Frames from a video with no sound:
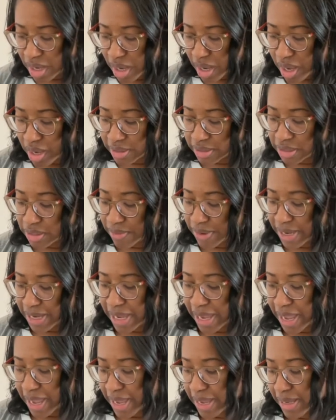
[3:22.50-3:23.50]
also I
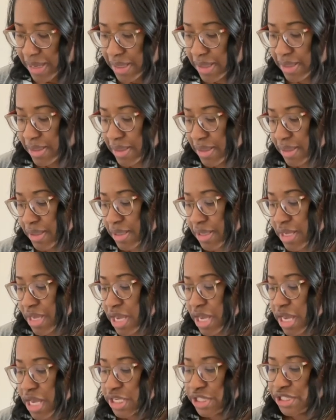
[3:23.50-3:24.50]
got
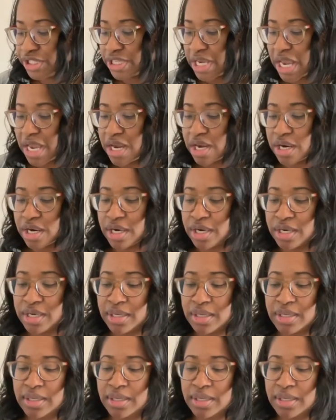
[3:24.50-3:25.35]
a shaker